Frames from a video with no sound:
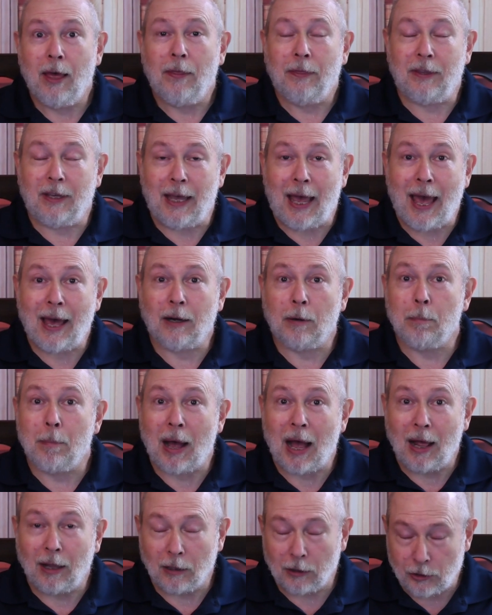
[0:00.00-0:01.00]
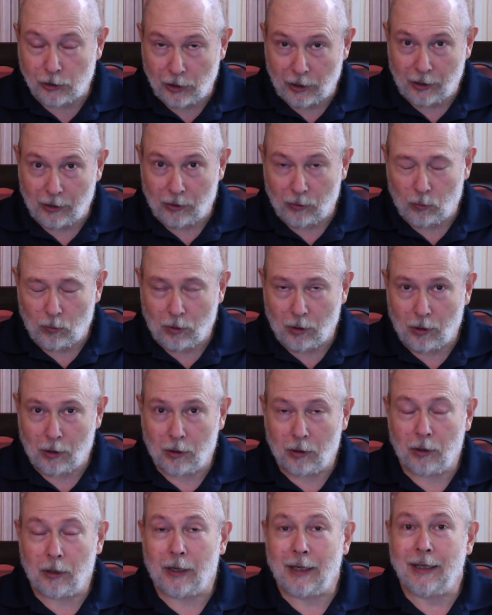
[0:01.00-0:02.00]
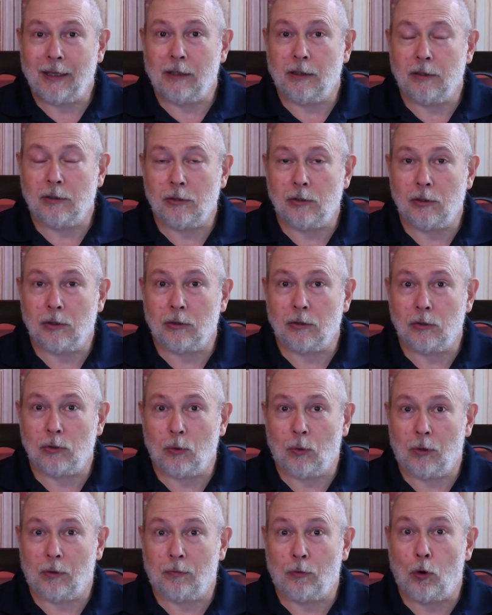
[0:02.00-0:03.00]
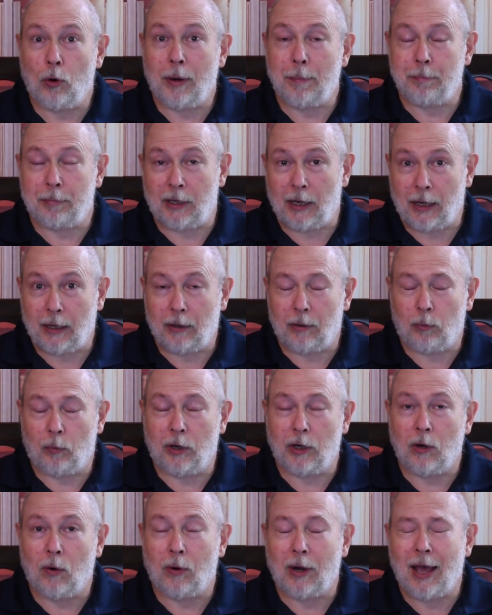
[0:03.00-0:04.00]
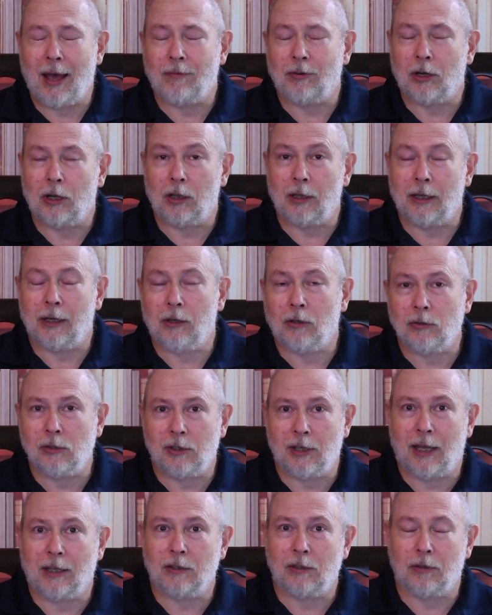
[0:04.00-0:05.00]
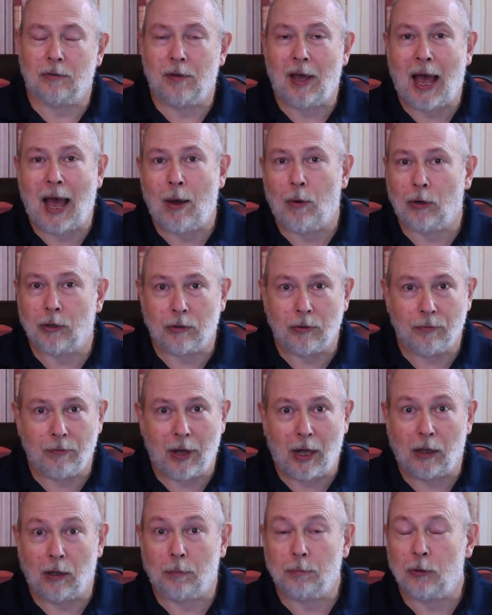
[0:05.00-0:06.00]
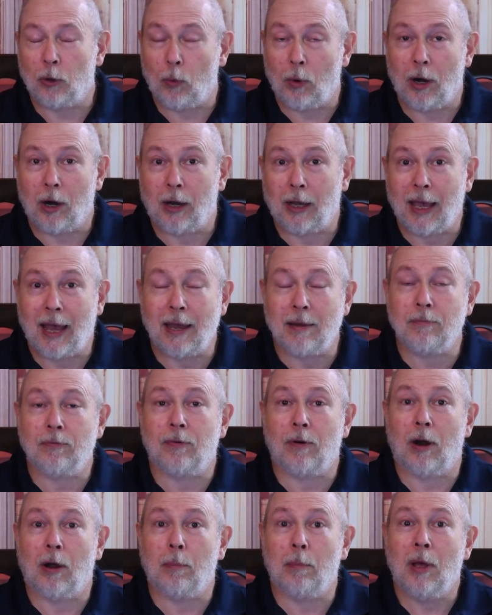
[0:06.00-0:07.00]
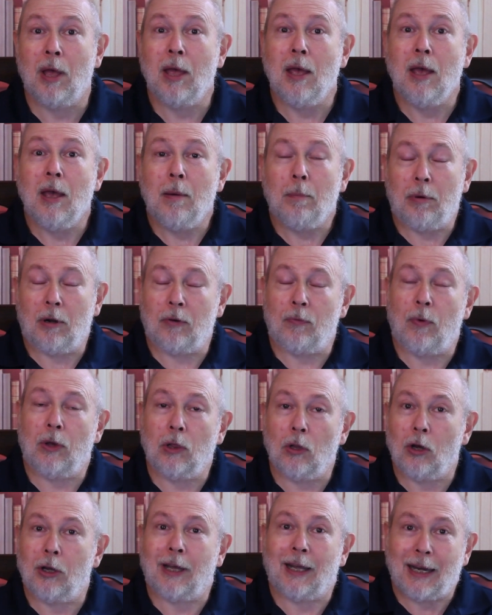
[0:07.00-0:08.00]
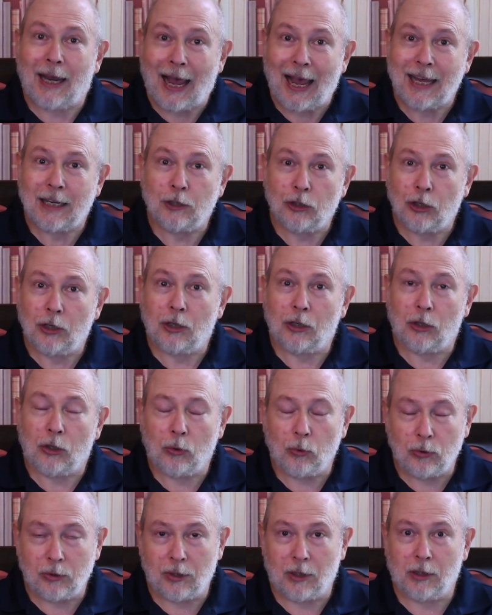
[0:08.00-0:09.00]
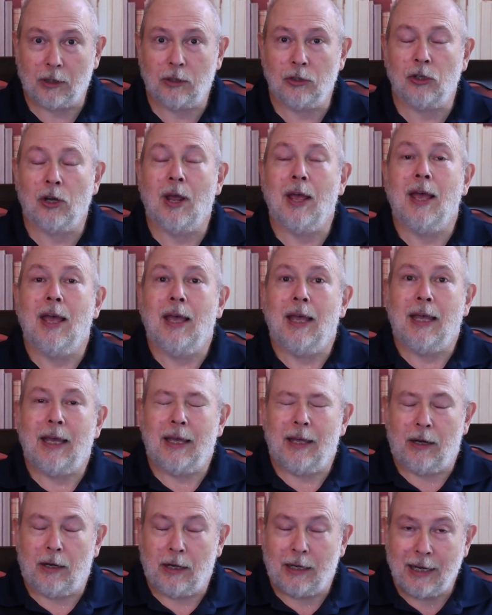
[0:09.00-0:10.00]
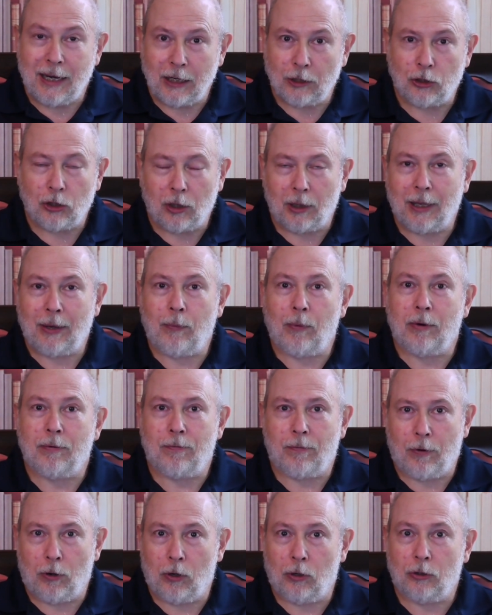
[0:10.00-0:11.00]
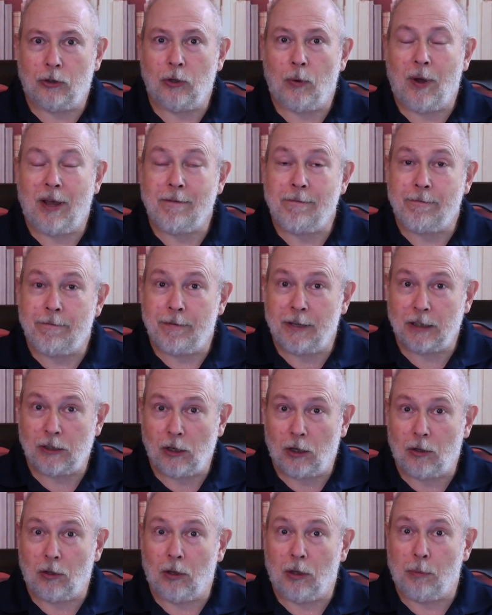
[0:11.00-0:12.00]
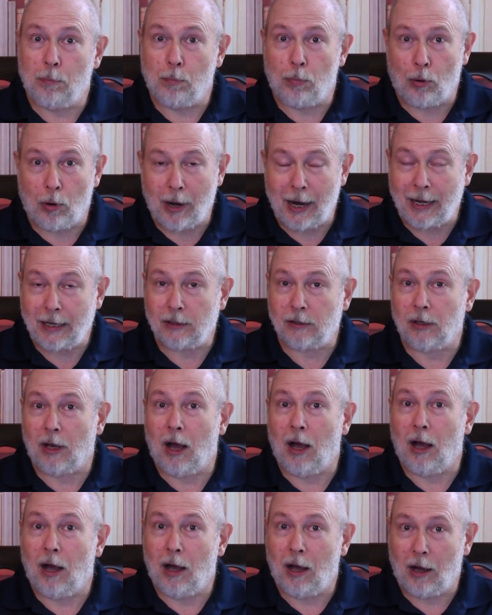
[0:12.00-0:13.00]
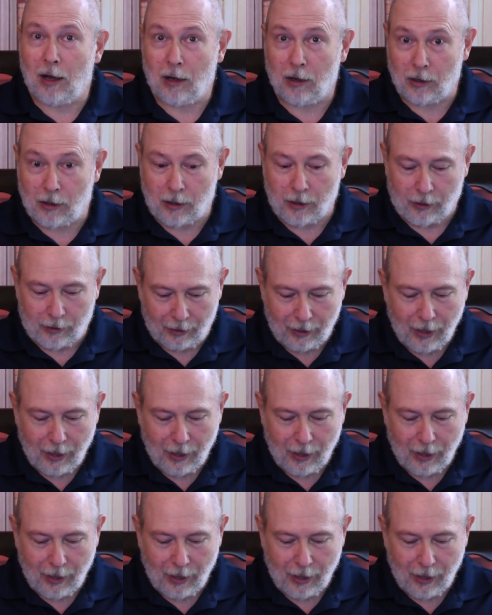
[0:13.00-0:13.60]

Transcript: The etymology of the word is sort of cryptic. We don't have a clear sense of how it developed or where it came from, but if we look at ancient usage, it initially referred to a physical embrace, a hug.